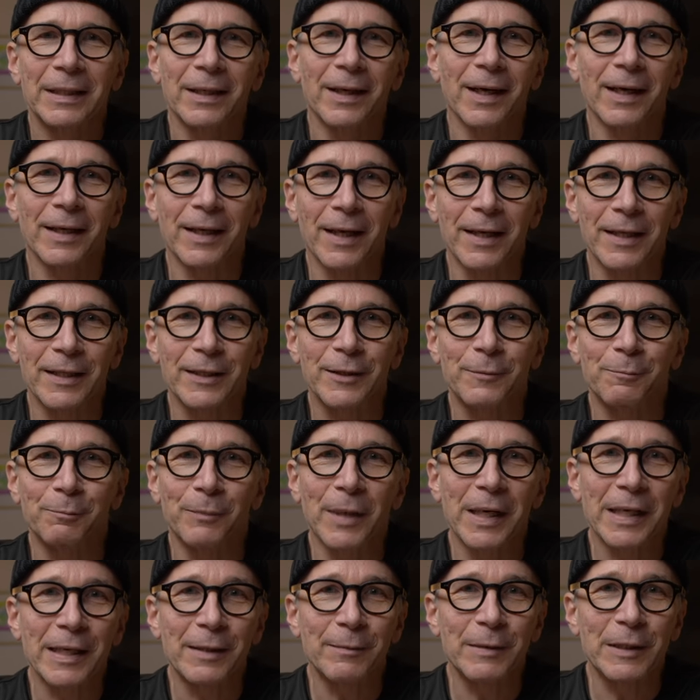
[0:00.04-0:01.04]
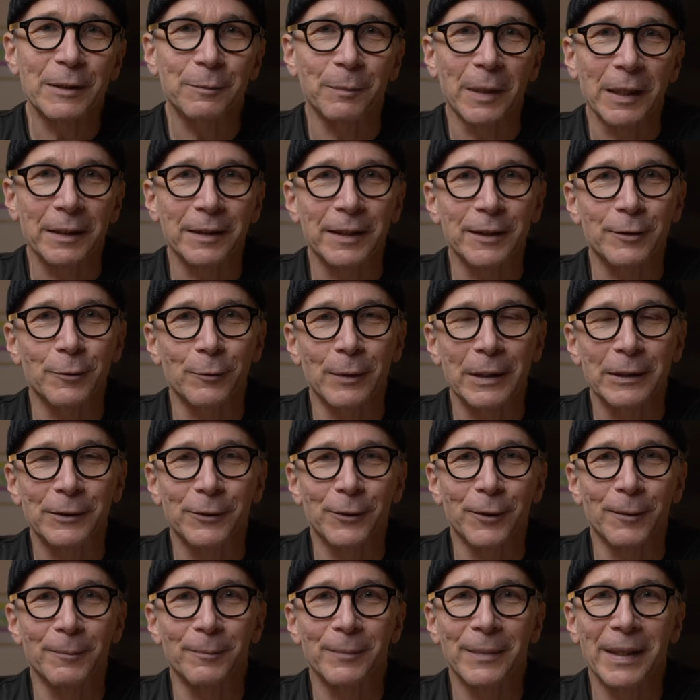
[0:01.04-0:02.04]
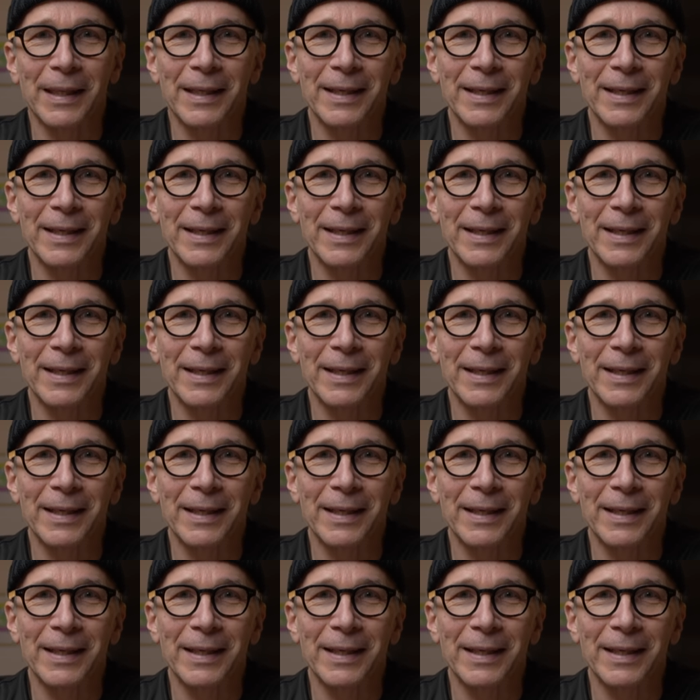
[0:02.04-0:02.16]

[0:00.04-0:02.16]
Hi guys, my name is Matti Sulanto,